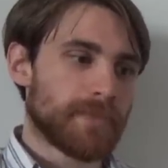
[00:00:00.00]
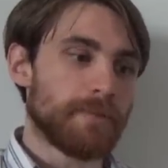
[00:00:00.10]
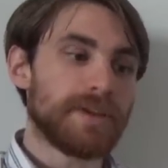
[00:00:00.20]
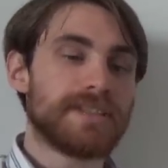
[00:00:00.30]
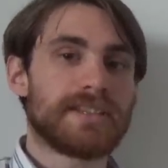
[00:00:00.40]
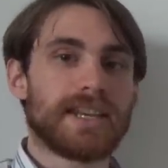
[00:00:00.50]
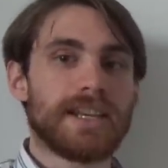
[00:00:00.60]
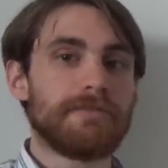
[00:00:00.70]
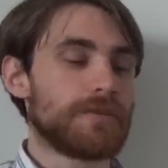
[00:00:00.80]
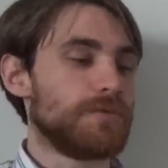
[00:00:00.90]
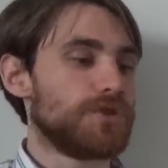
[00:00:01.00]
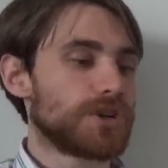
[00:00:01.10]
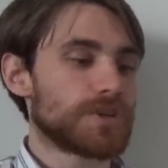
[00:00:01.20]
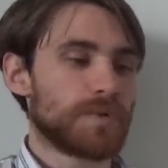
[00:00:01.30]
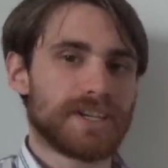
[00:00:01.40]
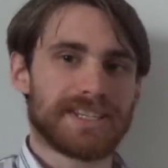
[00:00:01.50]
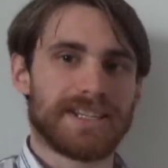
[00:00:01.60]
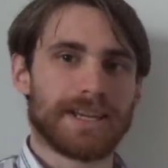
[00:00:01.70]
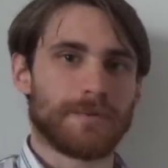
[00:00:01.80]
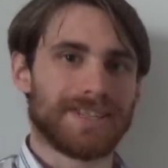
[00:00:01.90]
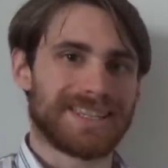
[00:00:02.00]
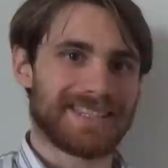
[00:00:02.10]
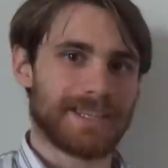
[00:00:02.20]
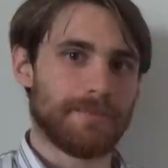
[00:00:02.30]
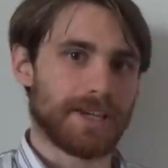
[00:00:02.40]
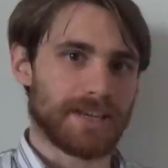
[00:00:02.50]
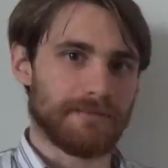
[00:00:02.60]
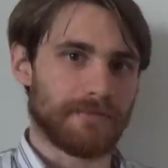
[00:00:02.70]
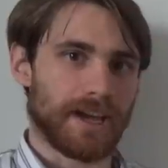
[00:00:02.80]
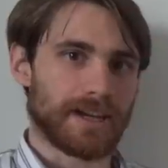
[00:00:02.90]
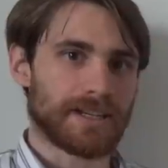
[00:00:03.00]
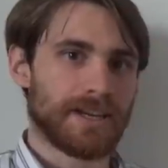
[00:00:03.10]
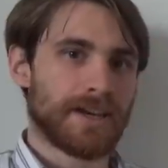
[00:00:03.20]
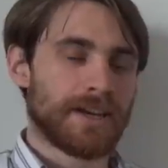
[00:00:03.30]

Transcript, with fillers: That means that if you just want to stick with Simic Infect,